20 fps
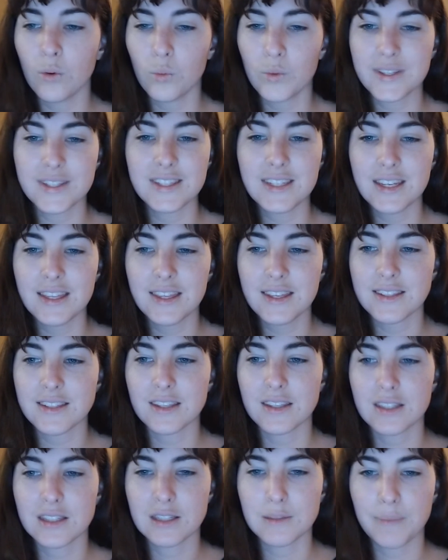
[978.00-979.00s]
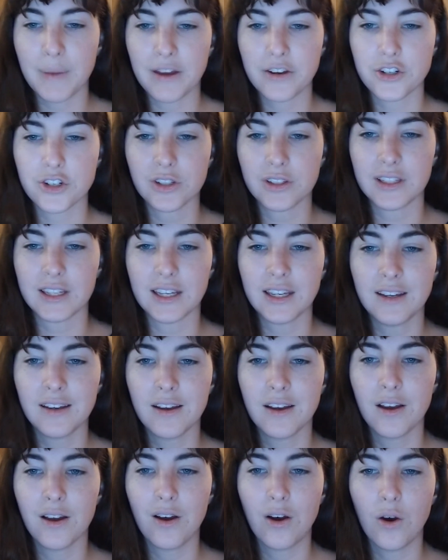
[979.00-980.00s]
We see this
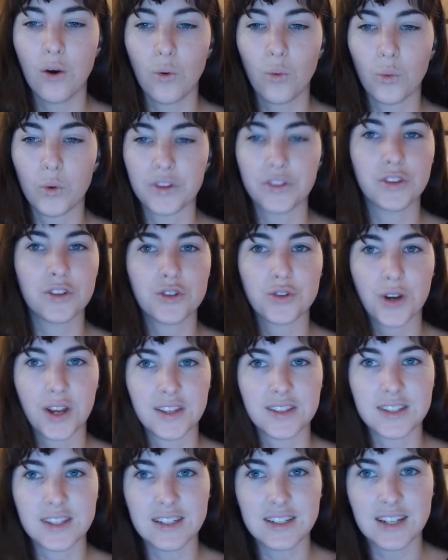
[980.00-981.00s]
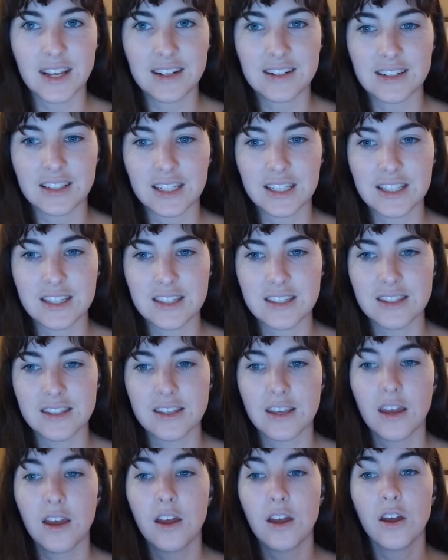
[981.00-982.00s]
especially with the
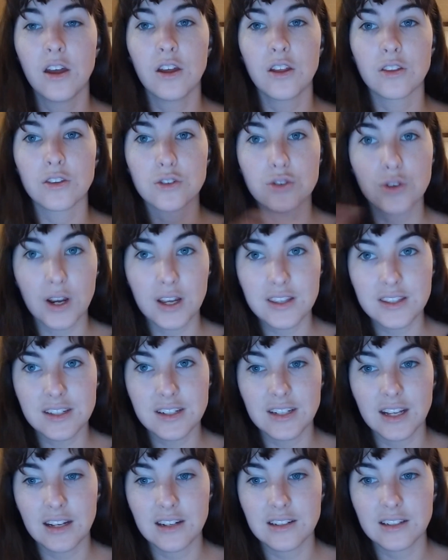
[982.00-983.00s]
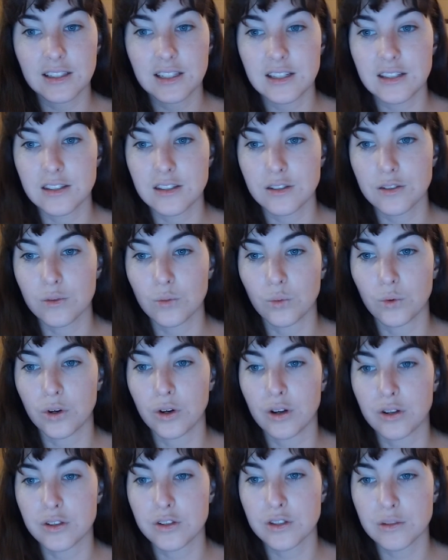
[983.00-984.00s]
Transcendentalists. The Transcendentalists
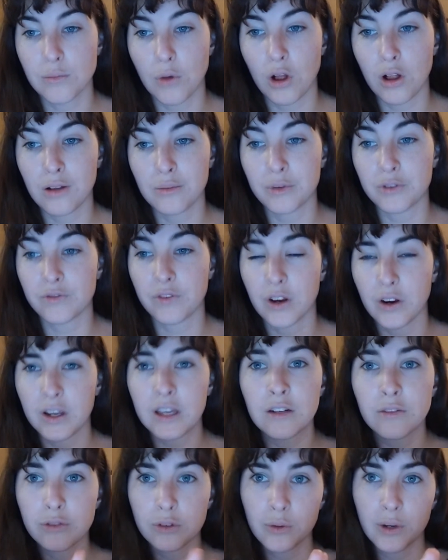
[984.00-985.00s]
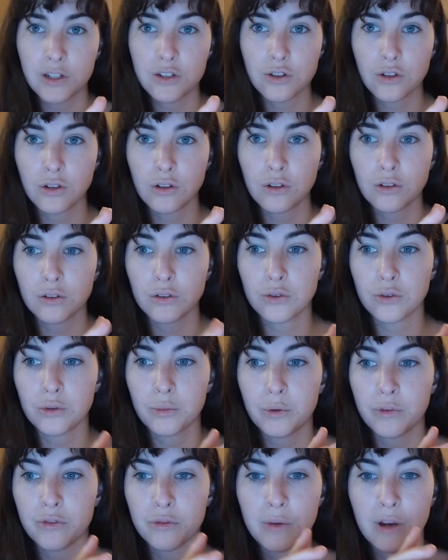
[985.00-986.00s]
were a small but very influential
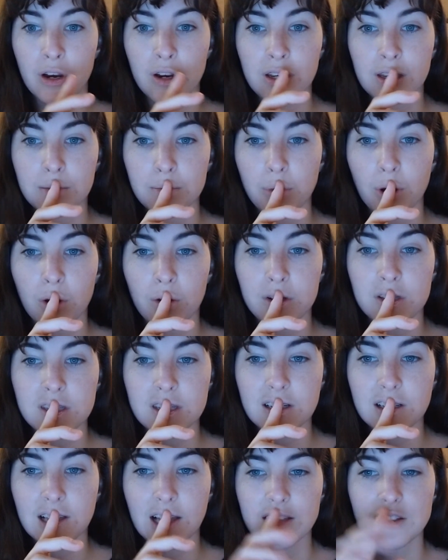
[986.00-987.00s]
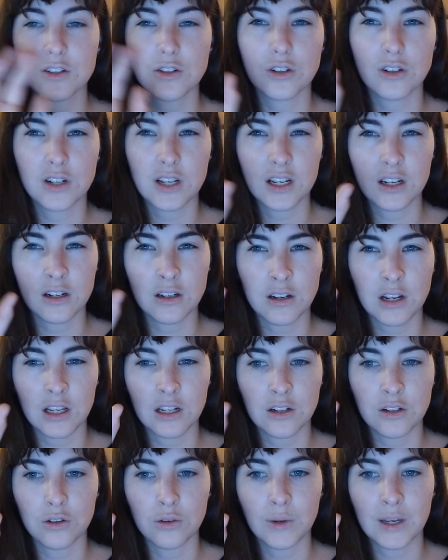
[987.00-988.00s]
group of American poets clustered in
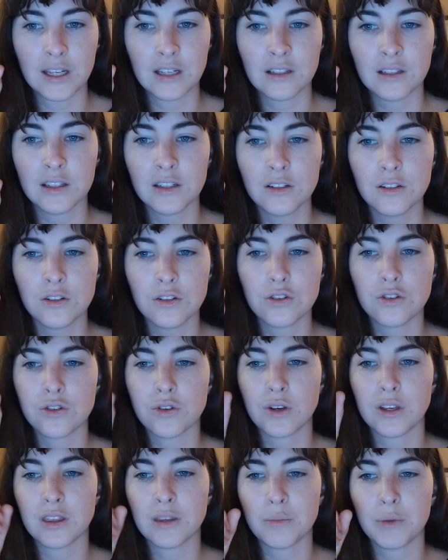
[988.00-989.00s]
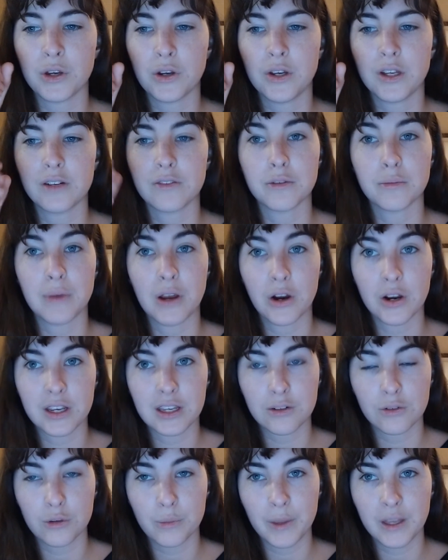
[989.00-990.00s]
New England during the period of
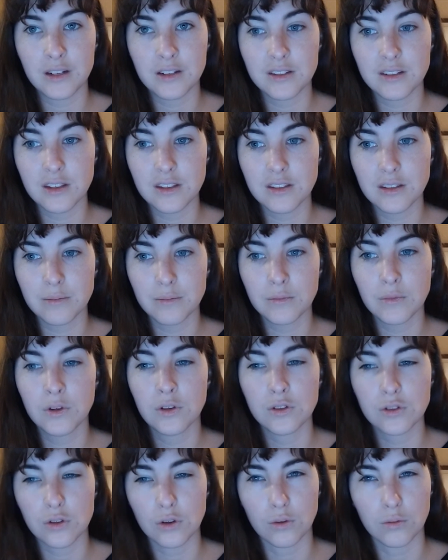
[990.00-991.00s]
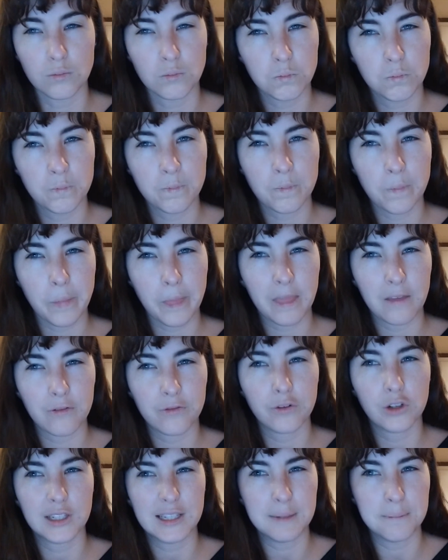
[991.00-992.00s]
American Romanticism, so
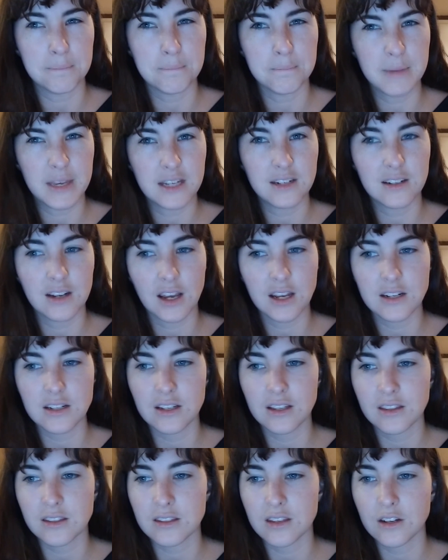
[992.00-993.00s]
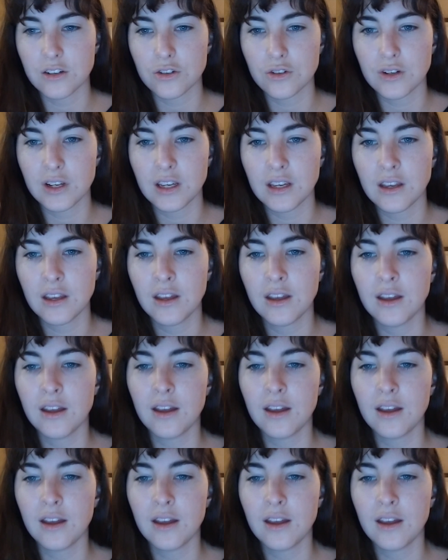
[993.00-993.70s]
fully mid-19th century.